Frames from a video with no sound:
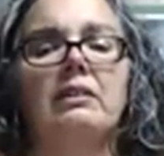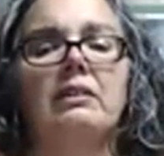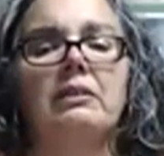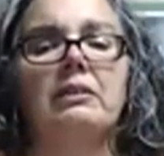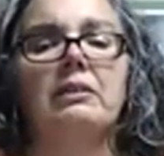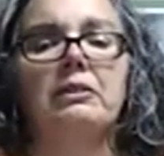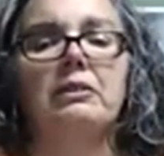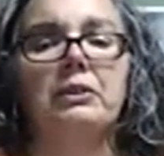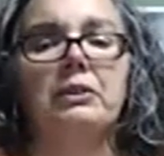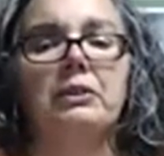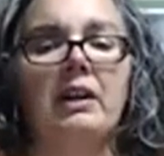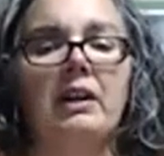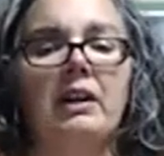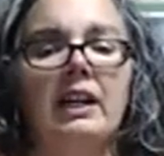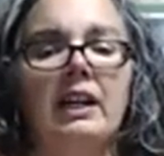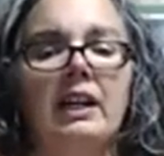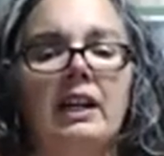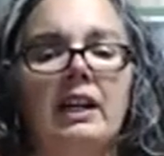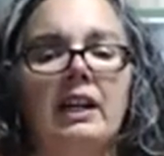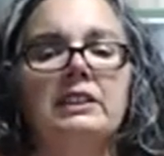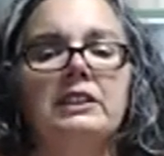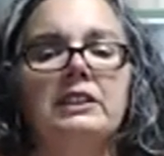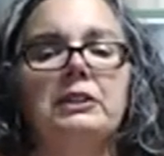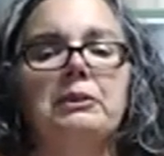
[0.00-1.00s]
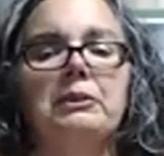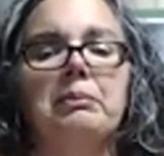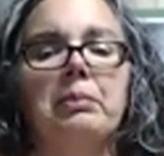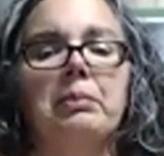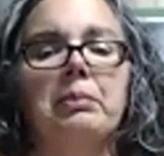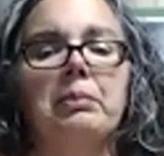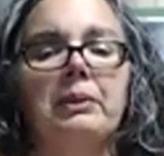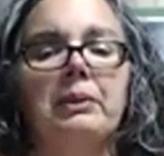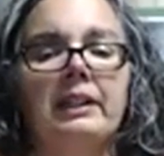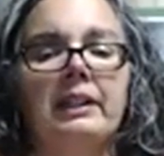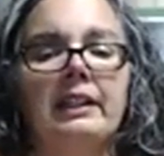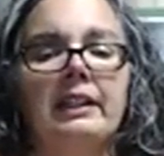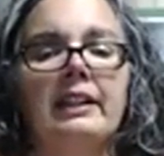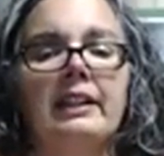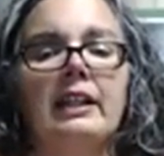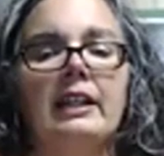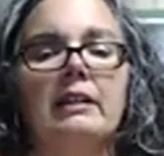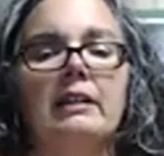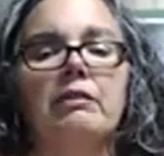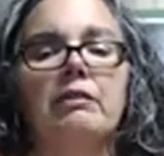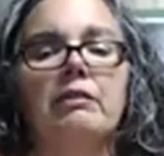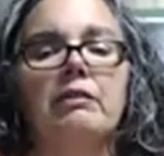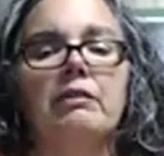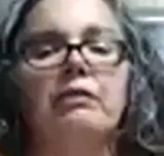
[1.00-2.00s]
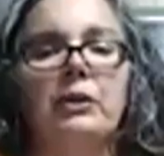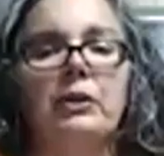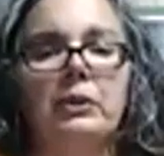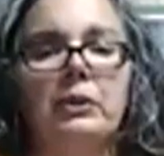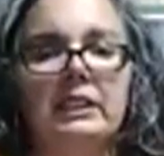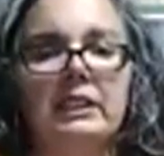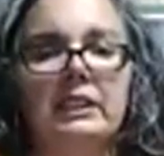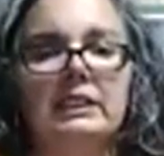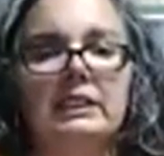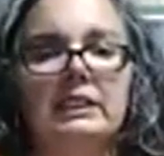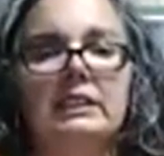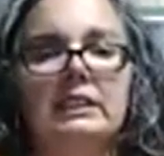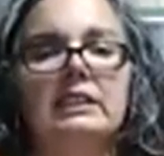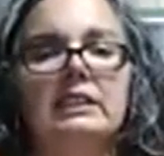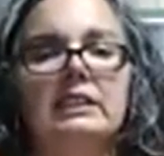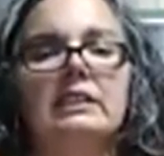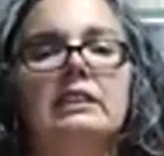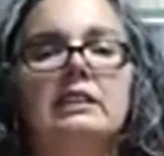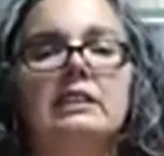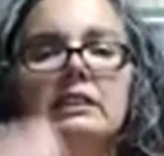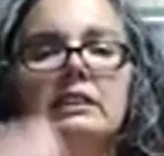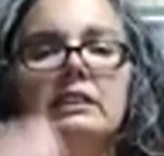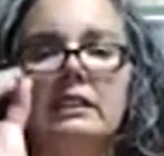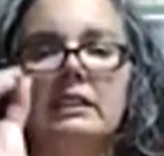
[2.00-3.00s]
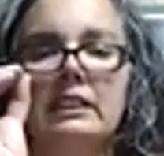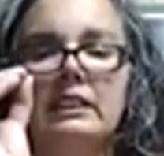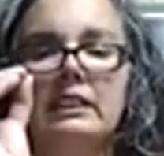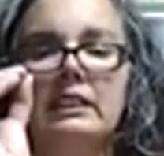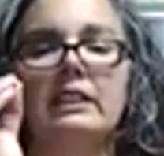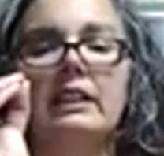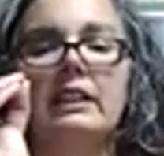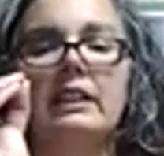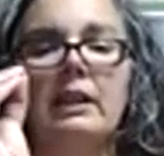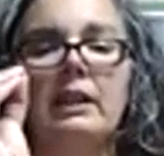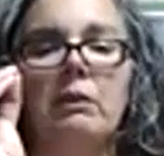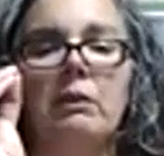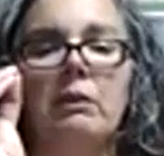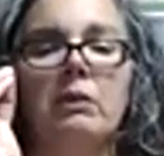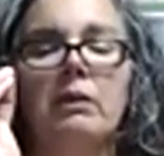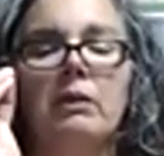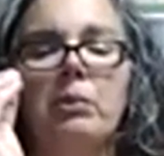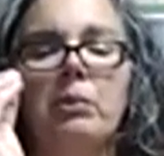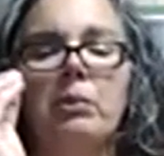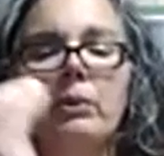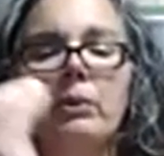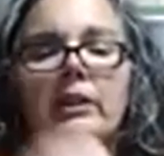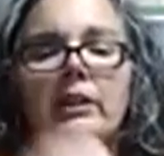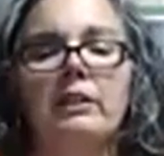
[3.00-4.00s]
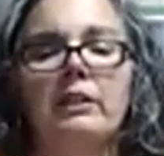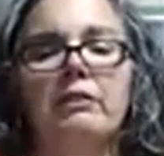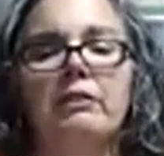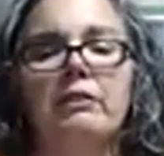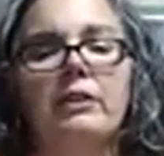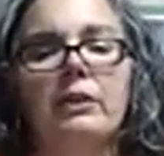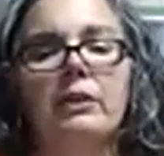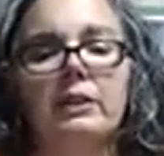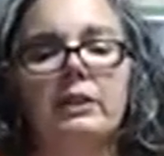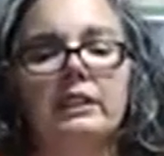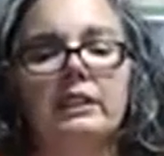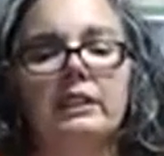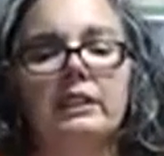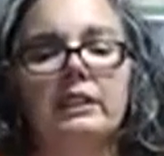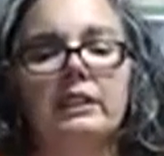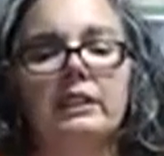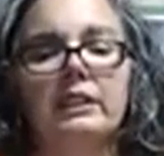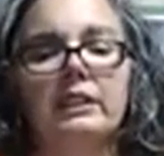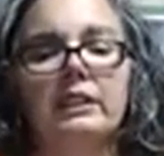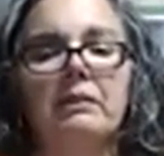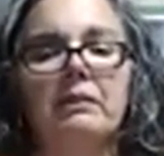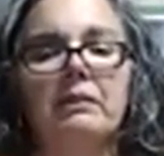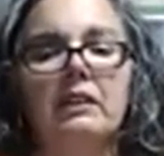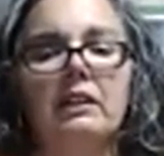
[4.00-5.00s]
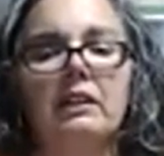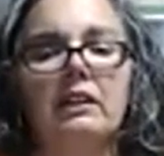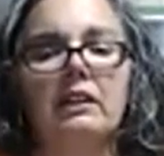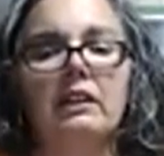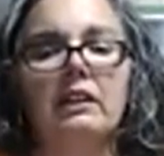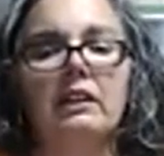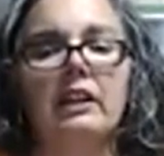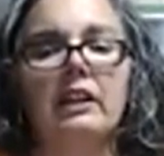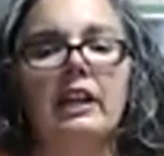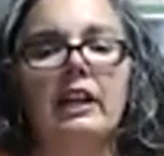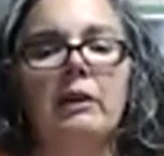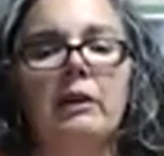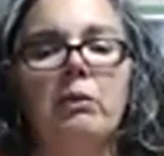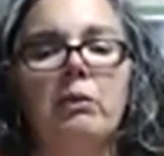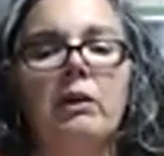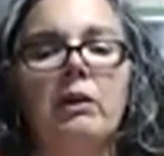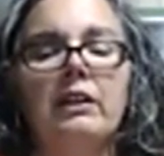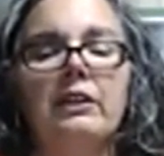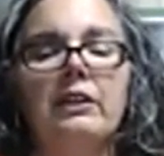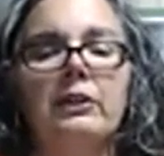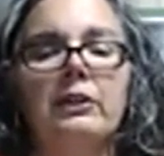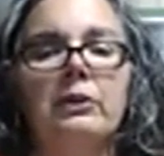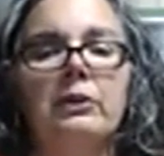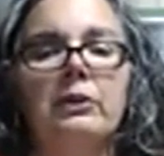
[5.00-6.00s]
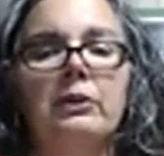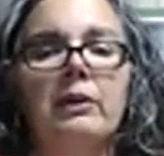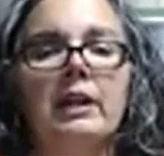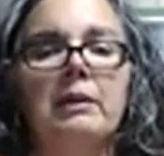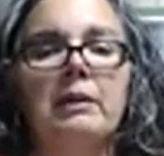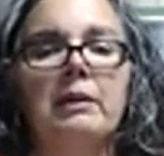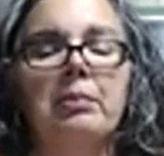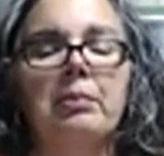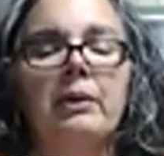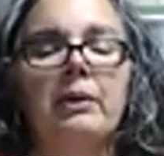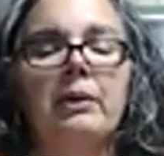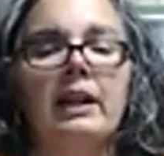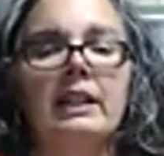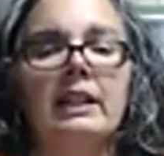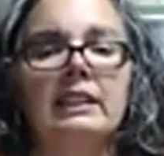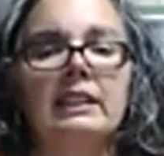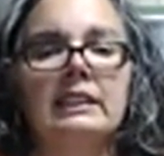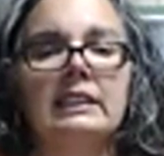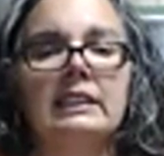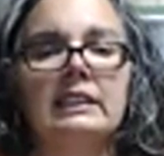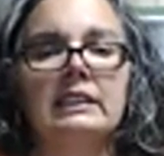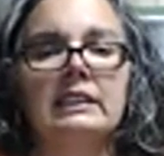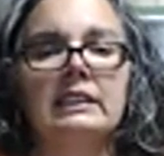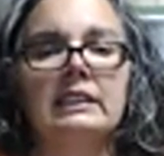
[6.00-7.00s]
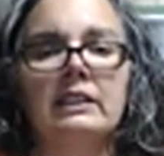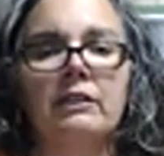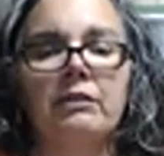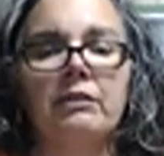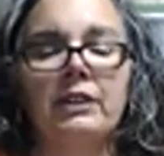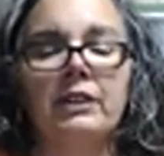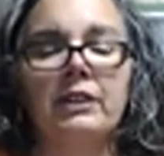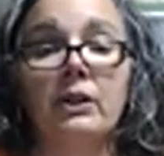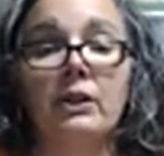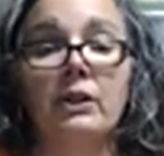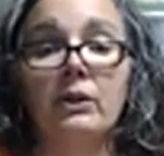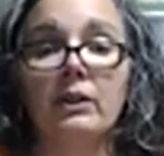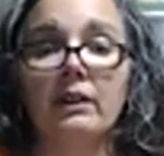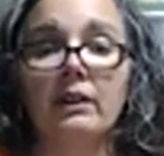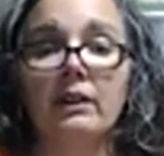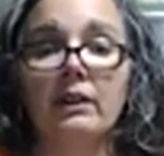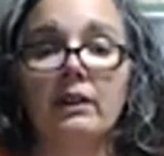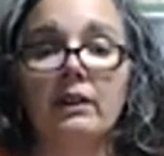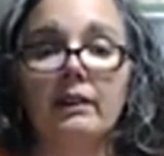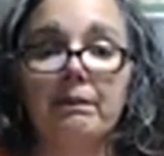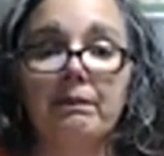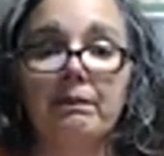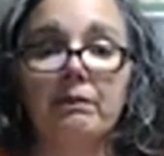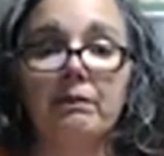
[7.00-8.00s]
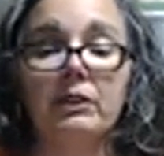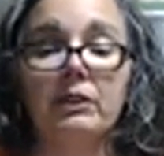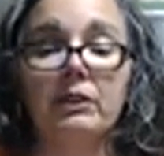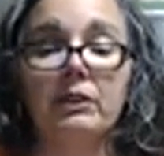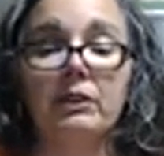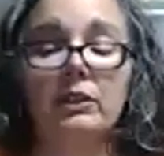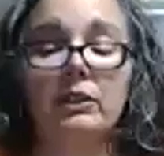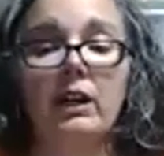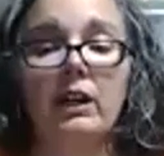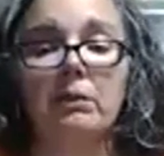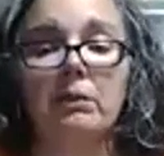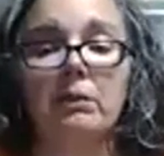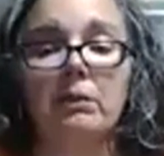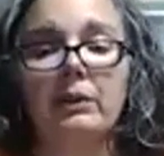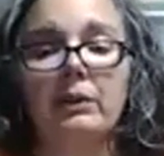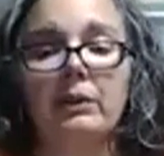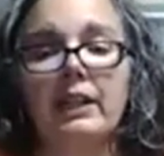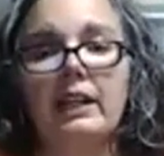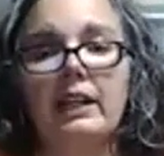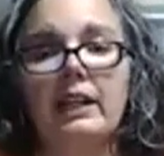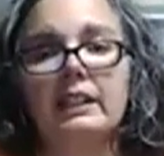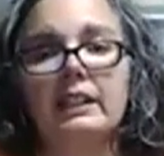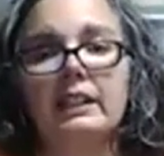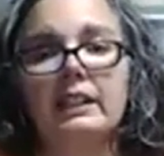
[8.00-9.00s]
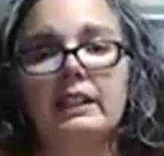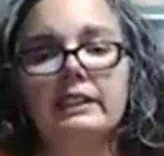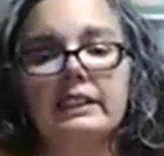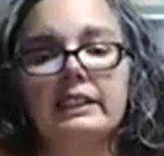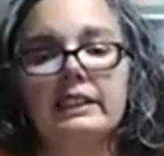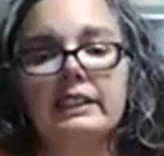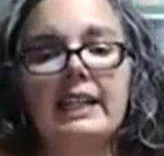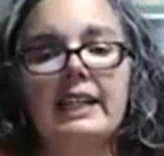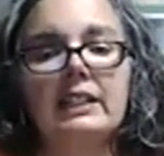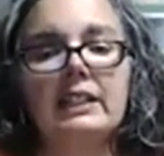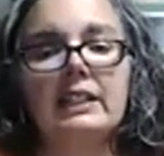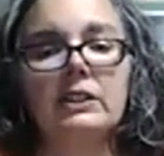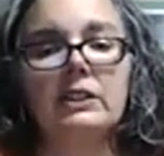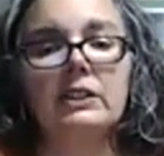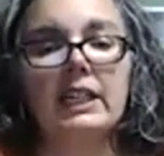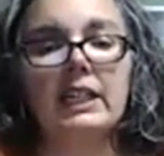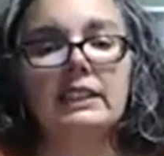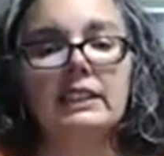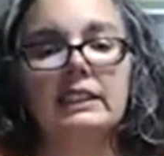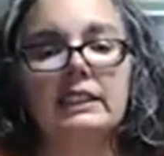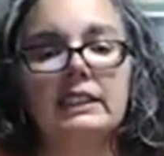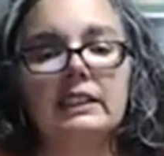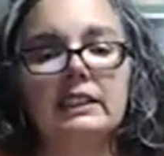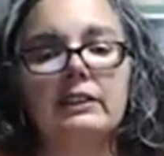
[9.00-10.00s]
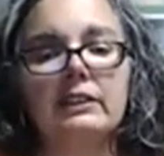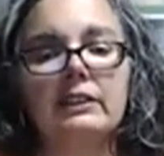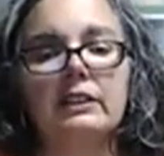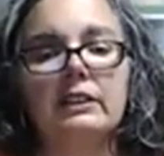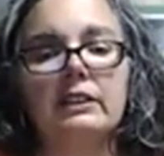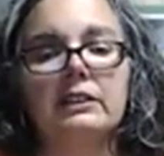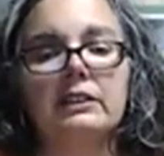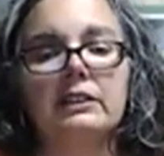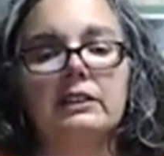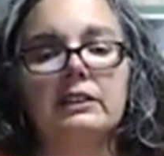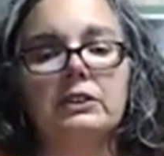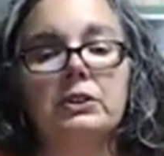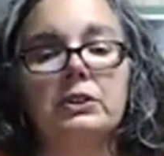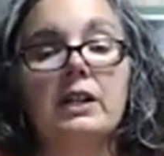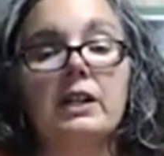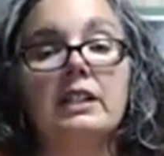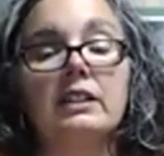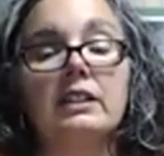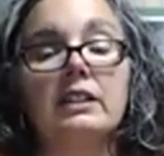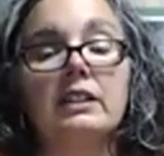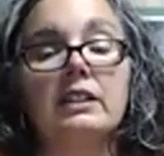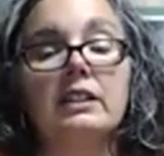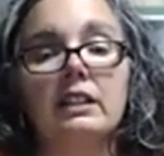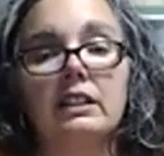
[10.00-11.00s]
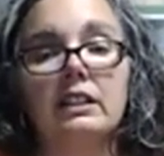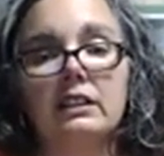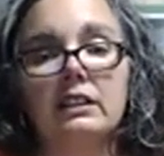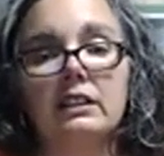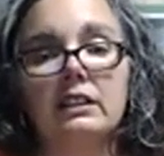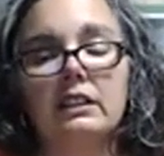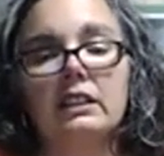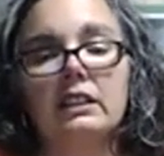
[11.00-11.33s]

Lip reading: trying to bring that focus into that one-pointed focus. And one of the great practices of yoga to help with that is candle gazing, or trataka.